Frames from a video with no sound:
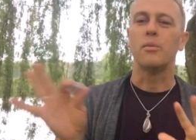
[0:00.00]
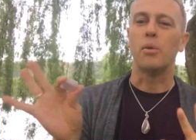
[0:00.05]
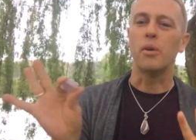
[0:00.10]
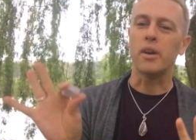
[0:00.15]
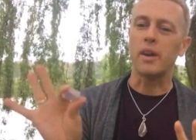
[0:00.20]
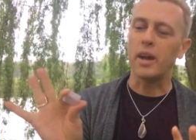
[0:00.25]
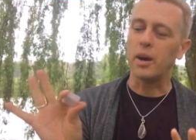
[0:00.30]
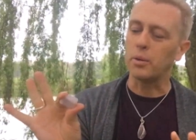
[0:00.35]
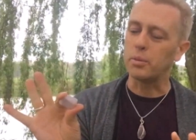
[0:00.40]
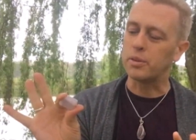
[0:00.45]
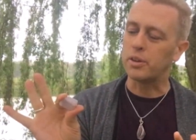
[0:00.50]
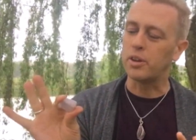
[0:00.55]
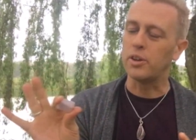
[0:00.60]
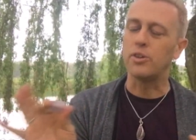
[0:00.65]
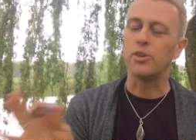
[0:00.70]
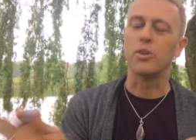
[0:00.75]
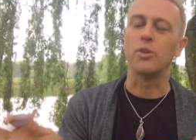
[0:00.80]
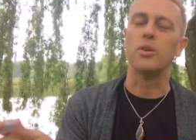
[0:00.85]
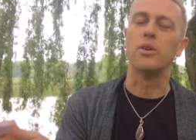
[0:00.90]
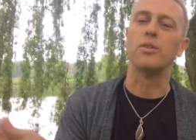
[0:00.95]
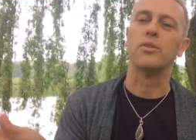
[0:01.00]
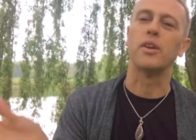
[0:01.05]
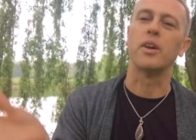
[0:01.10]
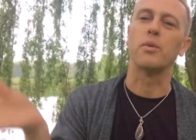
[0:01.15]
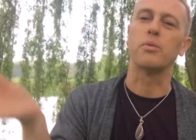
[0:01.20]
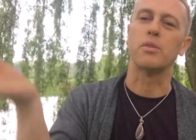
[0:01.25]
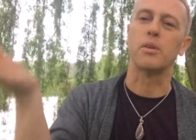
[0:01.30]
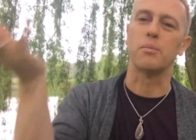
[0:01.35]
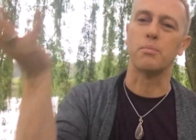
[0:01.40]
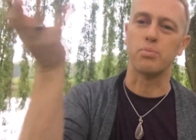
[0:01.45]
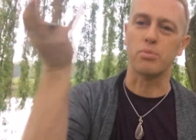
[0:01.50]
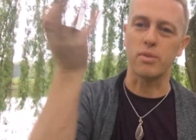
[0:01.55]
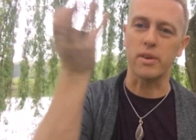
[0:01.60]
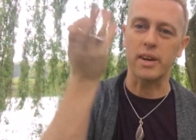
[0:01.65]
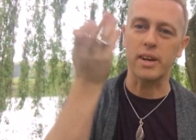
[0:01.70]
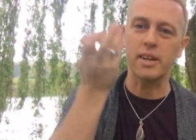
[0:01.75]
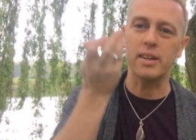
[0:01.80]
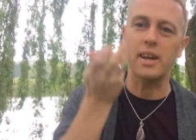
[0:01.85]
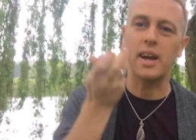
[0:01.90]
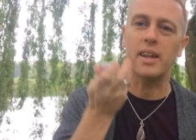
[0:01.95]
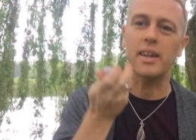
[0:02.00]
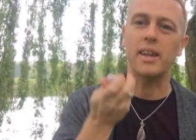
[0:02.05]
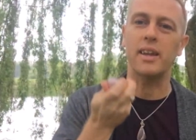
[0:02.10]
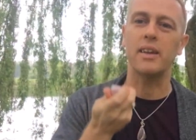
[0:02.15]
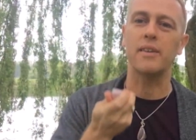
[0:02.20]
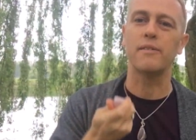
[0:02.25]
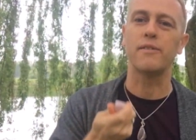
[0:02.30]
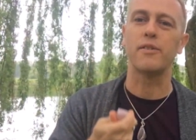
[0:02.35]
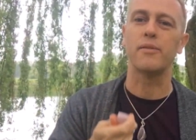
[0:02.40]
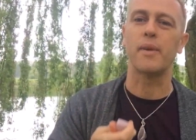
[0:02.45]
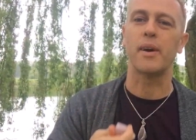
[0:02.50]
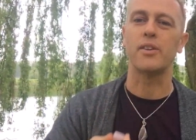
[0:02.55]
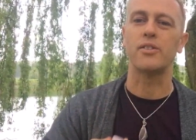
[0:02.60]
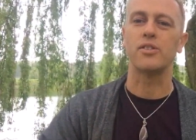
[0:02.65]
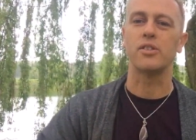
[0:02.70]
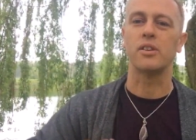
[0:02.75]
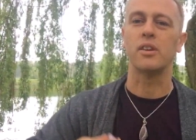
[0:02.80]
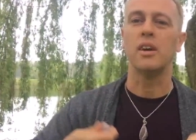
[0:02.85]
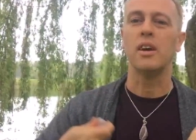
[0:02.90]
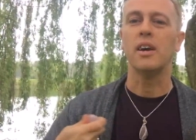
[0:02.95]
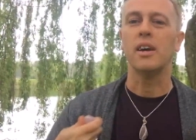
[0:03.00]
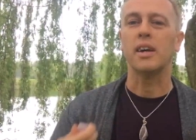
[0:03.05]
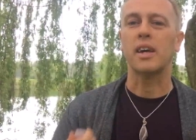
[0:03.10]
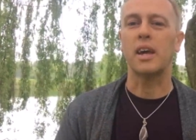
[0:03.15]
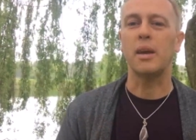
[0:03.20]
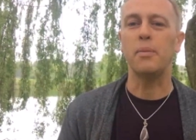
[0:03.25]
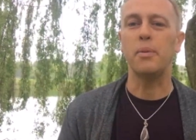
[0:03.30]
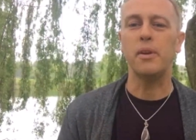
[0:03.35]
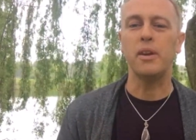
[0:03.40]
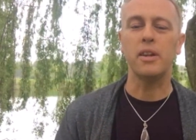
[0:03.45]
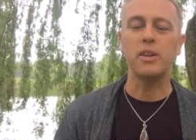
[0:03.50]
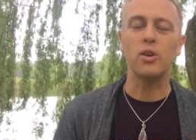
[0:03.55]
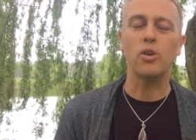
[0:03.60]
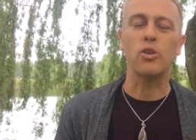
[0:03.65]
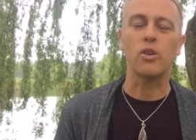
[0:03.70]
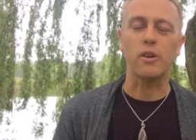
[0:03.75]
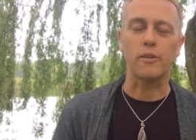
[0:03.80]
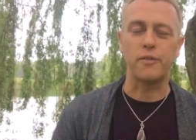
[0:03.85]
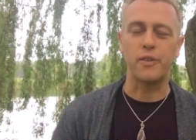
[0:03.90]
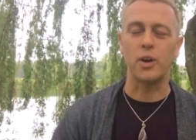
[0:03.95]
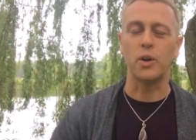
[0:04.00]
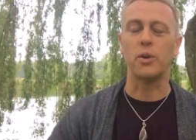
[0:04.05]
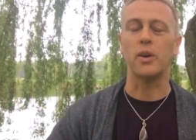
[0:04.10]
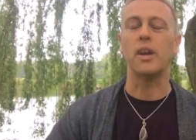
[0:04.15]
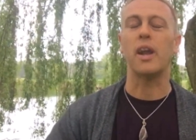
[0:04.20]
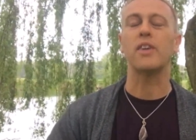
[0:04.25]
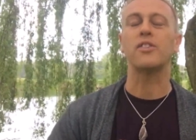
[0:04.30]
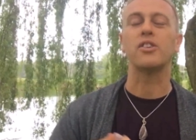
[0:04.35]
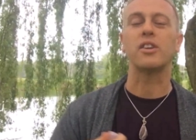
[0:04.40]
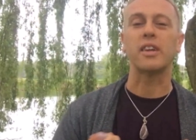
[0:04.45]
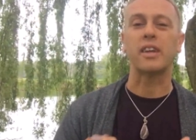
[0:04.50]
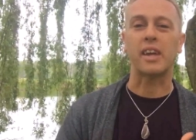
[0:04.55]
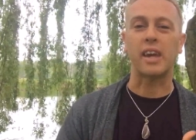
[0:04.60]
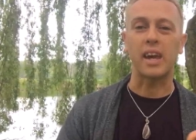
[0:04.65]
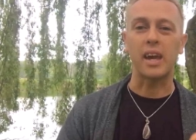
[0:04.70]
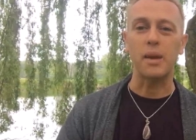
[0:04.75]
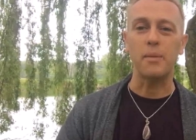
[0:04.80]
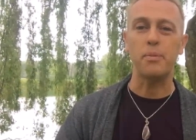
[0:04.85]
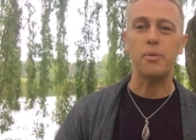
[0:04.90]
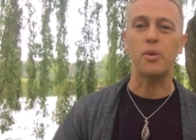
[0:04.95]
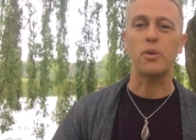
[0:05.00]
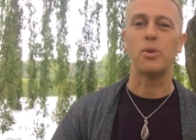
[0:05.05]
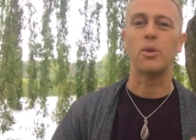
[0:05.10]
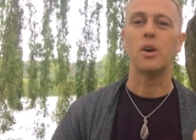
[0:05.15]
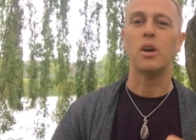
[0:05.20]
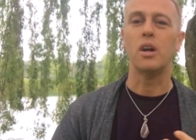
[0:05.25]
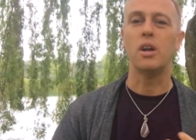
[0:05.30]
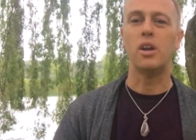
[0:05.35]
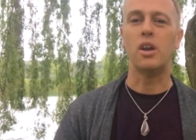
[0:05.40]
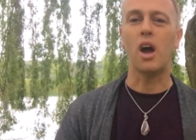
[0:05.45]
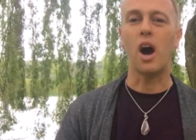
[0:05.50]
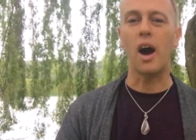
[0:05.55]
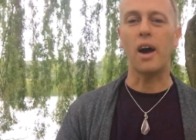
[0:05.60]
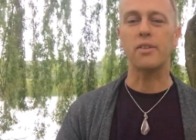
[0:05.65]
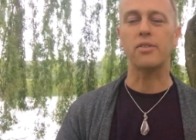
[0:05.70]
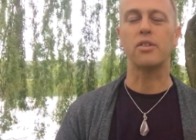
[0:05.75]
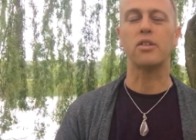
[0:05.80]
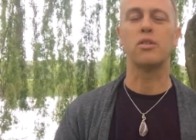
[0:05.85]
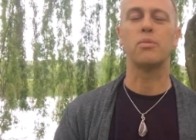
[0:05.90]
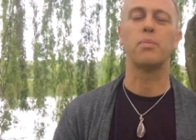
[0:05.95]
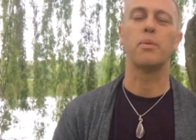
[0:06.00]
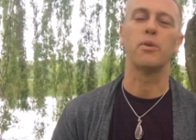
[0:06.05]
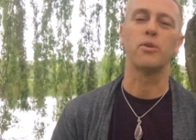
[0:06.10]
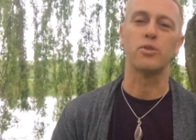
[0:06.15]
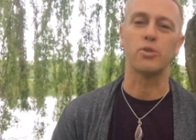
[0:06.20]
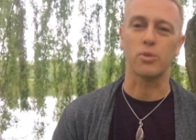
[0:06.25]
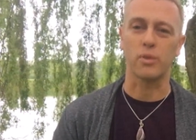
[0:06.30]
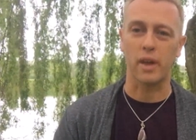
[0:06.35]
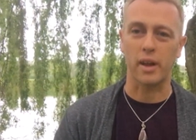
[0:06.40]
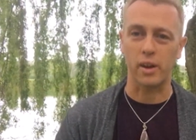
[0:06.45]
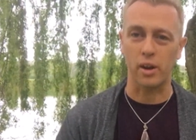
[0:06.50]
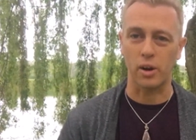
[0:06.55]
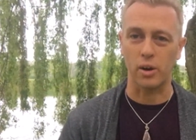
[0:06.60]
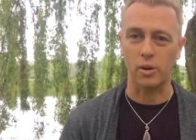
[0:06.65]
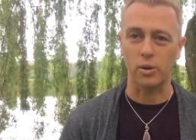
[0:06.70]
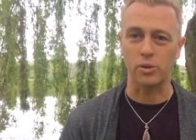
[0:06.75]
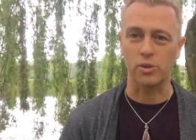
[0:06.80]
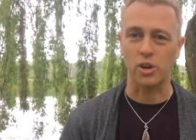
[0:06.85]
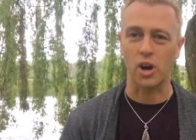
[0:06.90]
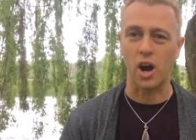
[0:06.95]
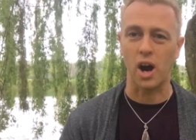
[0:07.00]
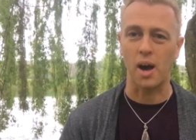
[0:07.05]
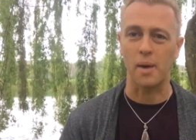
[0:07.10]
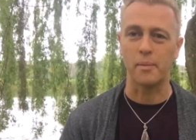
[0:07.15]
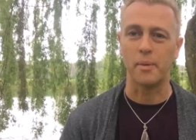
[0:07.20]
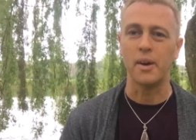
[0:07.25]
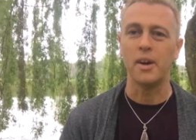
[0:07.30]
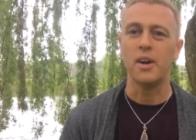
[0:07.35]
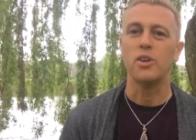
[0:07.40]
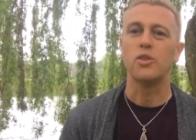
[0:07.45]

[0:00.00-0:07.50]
what it helps you to do is it helps you bring down that information, keep it in the auric field, and actually keep you nice and spiritual that whole time.